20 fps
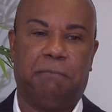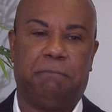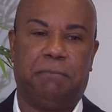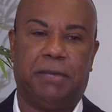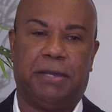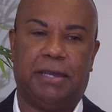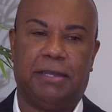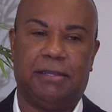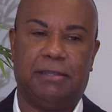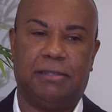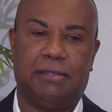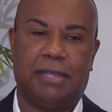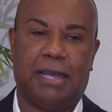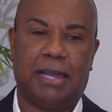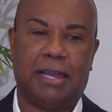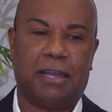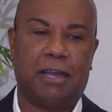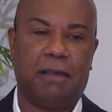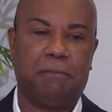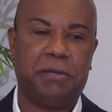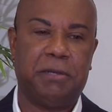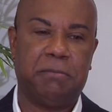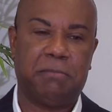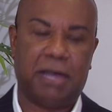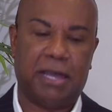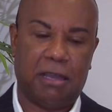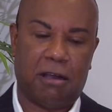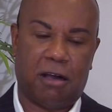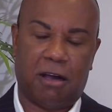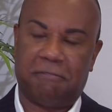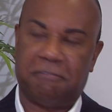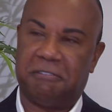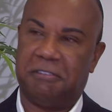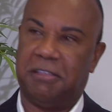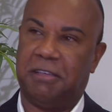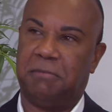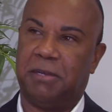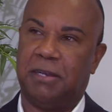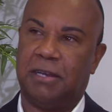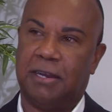But that company might offer
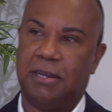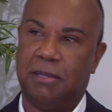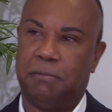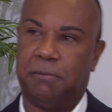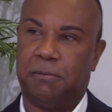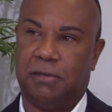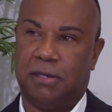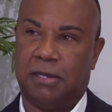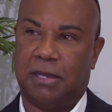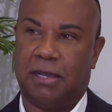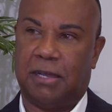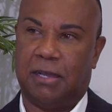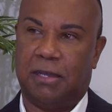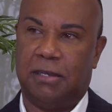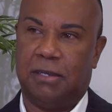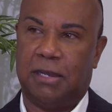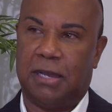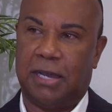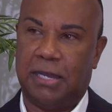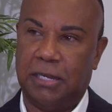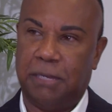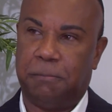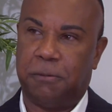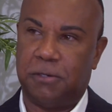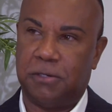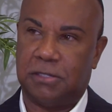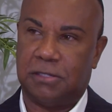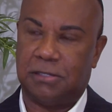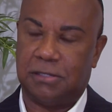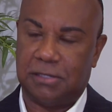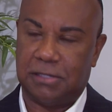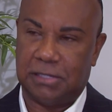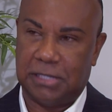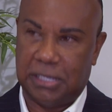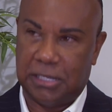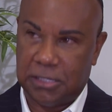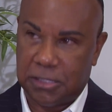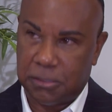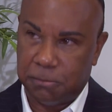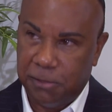them a
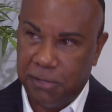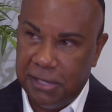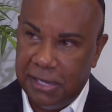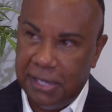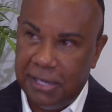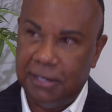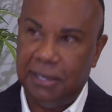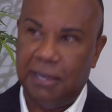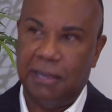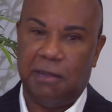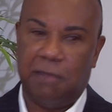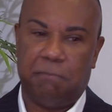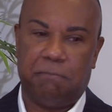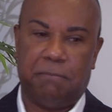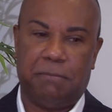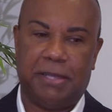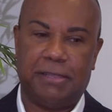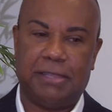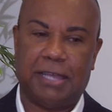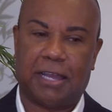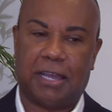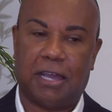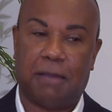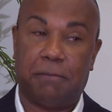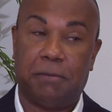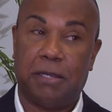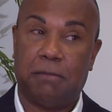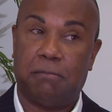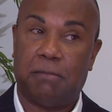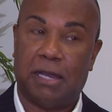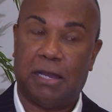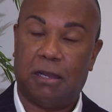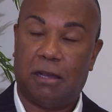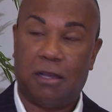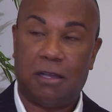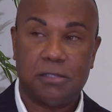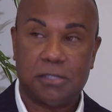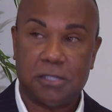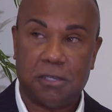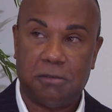90% split, but that company might
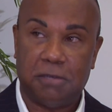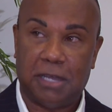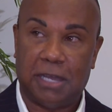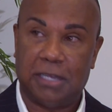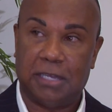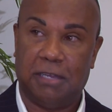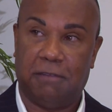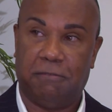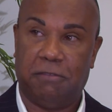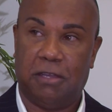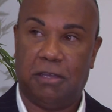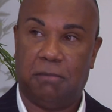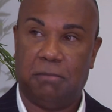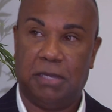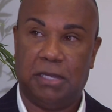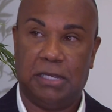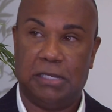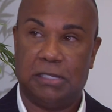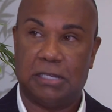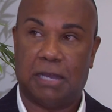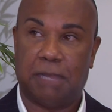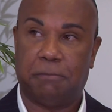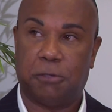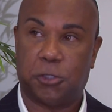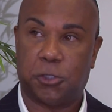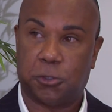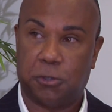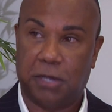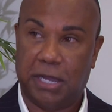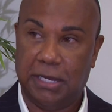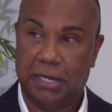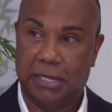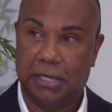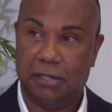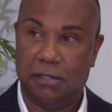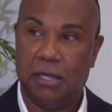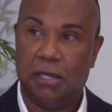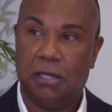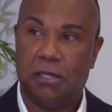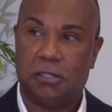also not give them any type of
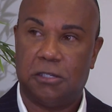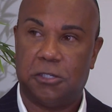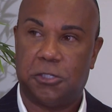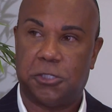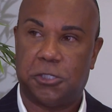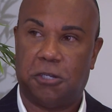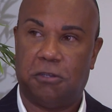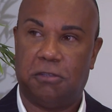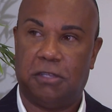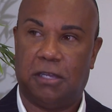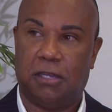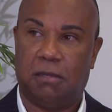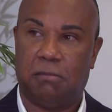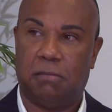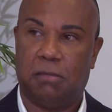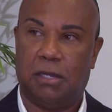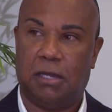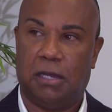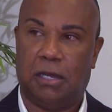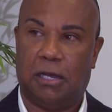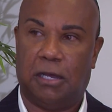training to show them